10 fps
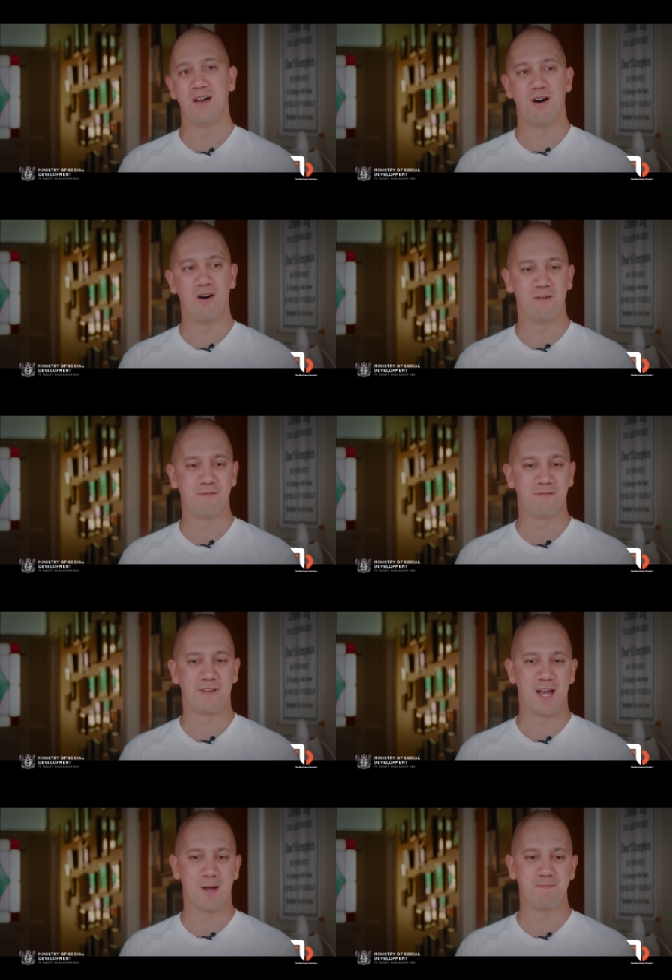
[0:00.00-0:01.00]
of
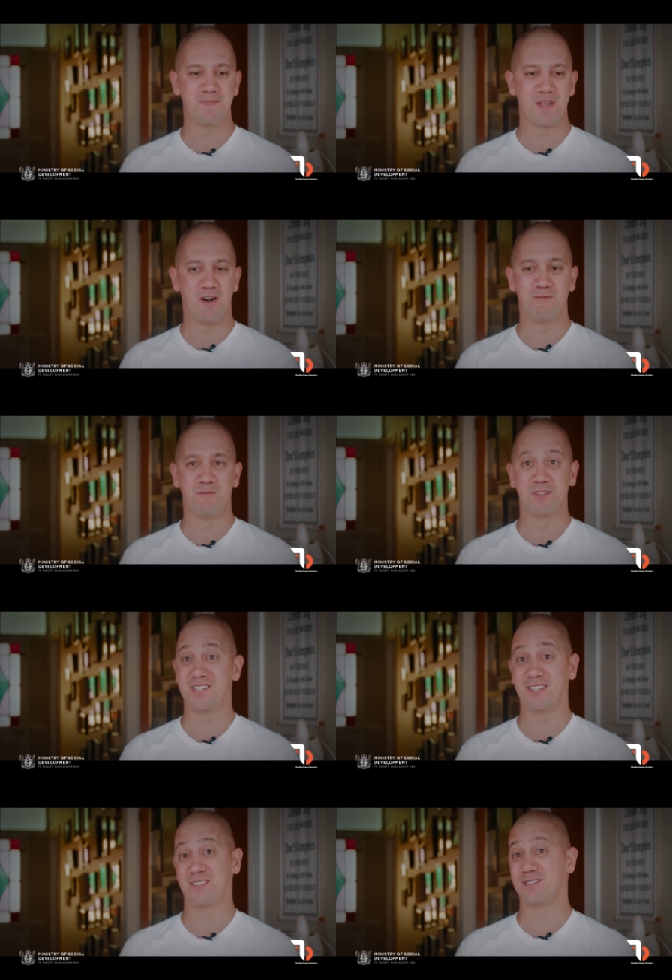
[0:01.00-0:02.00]

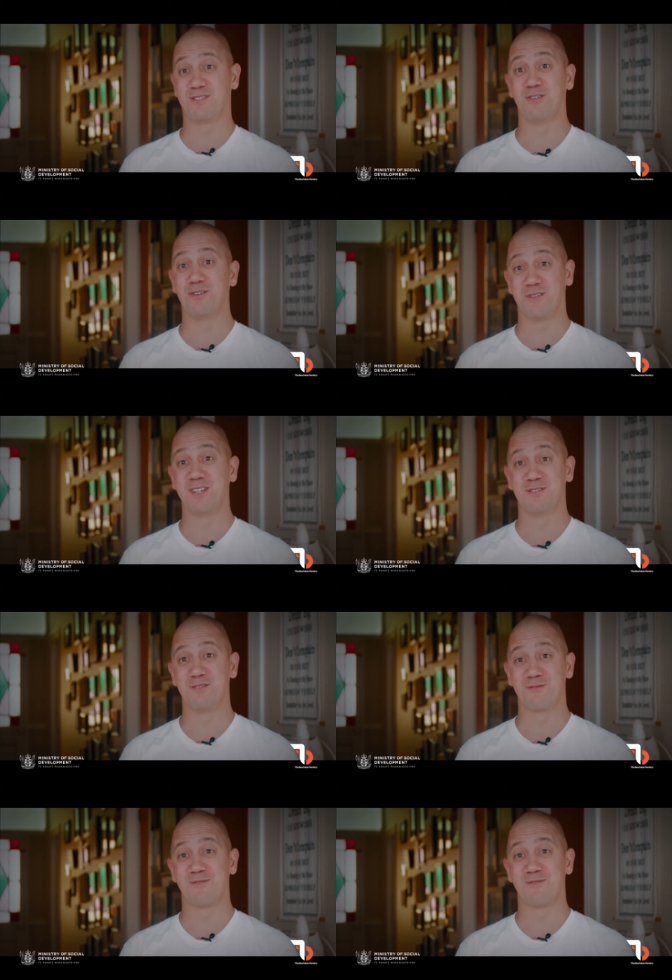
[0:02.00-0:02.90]
wanting to serve and do the